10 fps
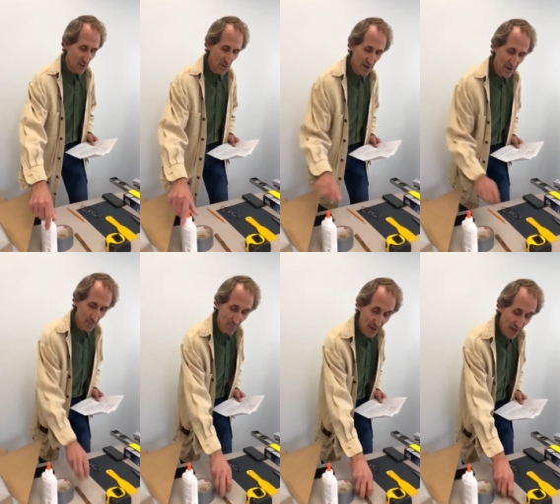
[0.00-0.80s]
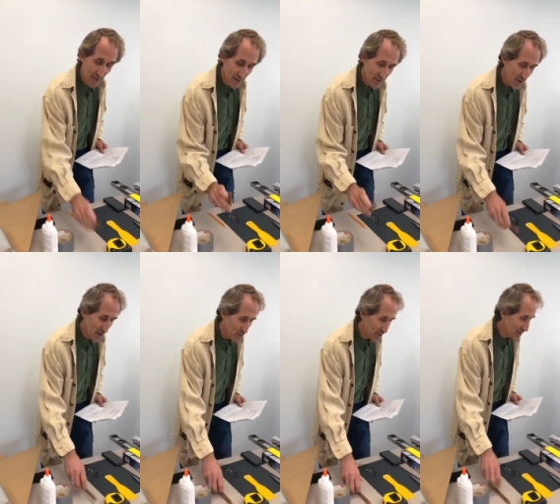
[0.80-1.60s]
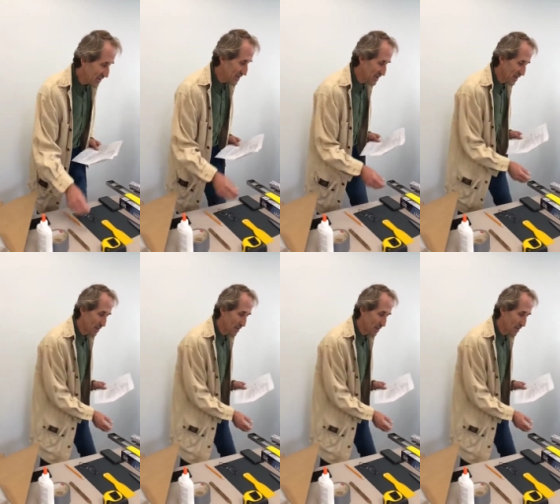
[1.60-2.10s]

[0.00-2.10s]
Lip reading: We're going to need a pen. We're going to need a